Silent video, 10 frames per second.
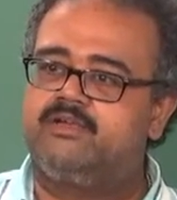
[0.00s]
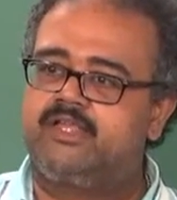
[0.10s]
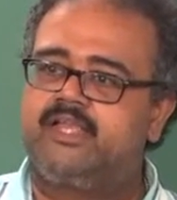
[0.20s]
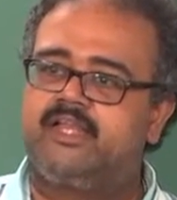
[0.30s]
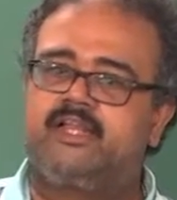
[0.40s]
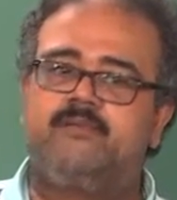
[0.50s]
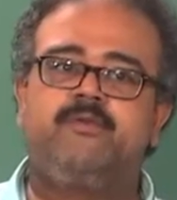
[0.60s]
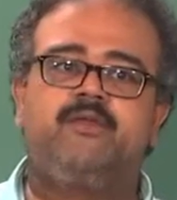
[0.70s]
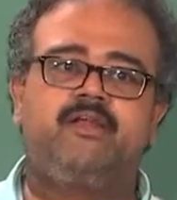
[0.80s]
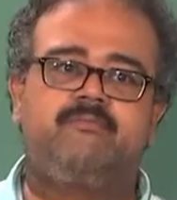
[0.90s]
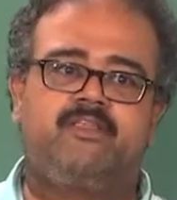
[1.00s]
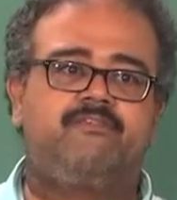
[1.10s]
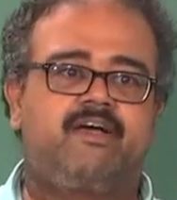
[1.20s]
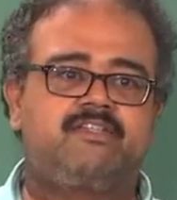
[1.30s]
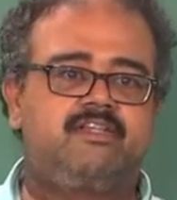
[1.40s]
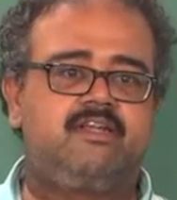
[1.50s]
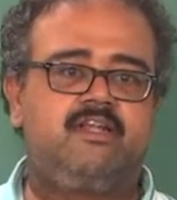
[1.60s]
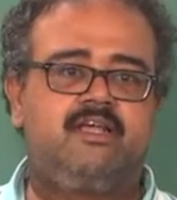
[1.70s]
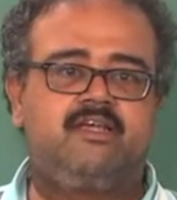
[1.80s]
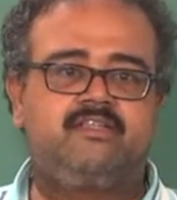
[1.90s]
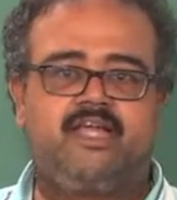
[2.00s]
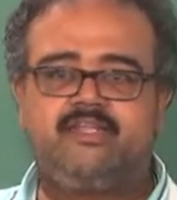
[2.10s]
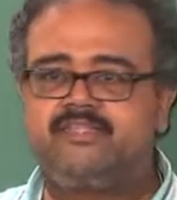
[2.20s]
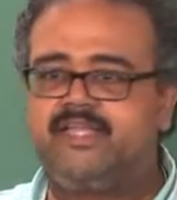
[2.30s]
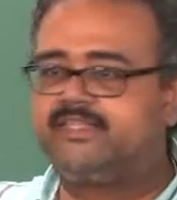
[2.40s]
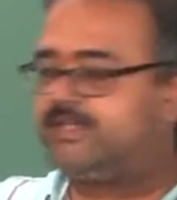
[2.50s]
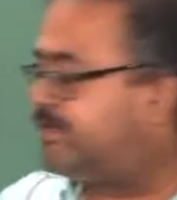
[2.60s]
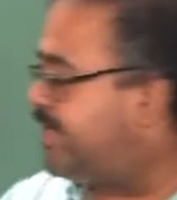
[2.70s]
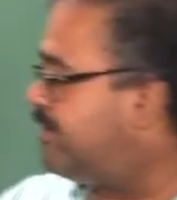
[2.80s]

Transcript: okay, I can compute it much faster than saying that okay,